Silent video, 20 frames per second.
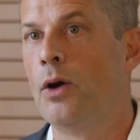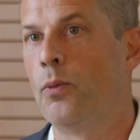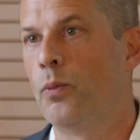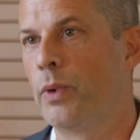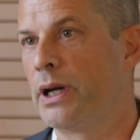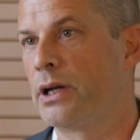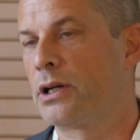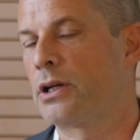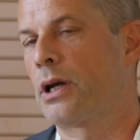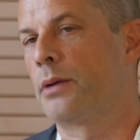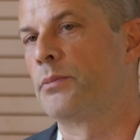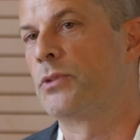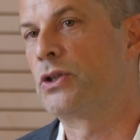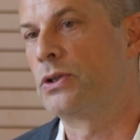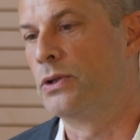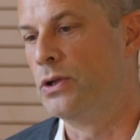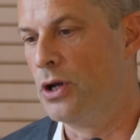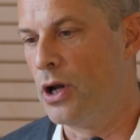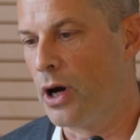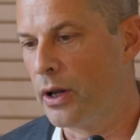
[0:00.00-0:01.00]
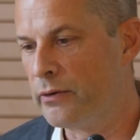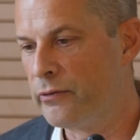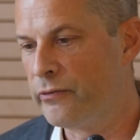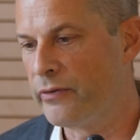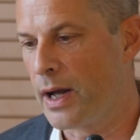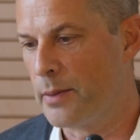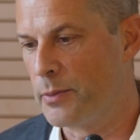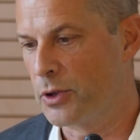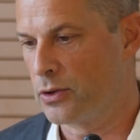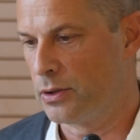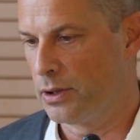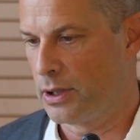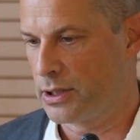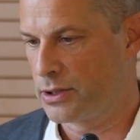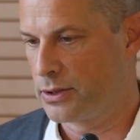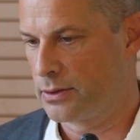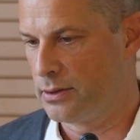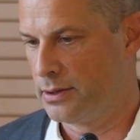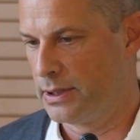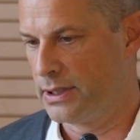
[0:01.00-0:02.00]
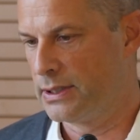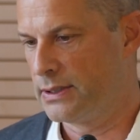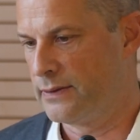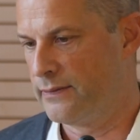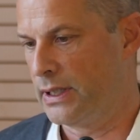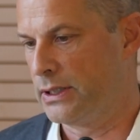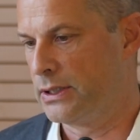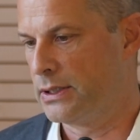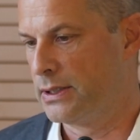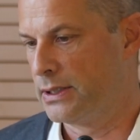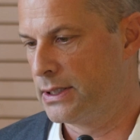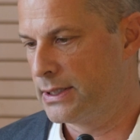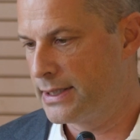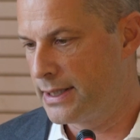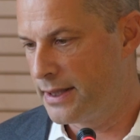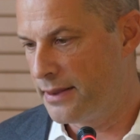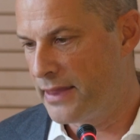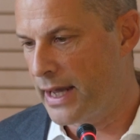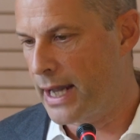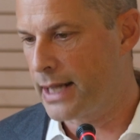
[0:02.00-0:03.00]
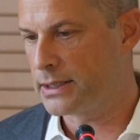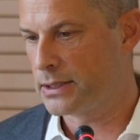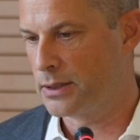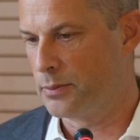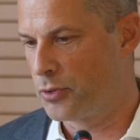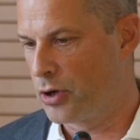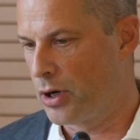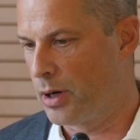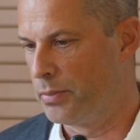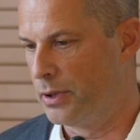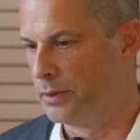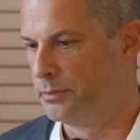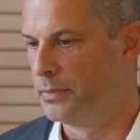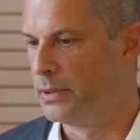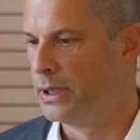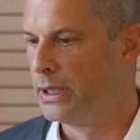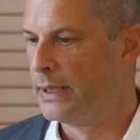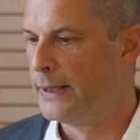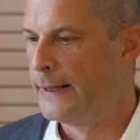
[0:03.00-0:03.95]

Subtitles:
when it comes to non-pharmacological interventions. That's a problem.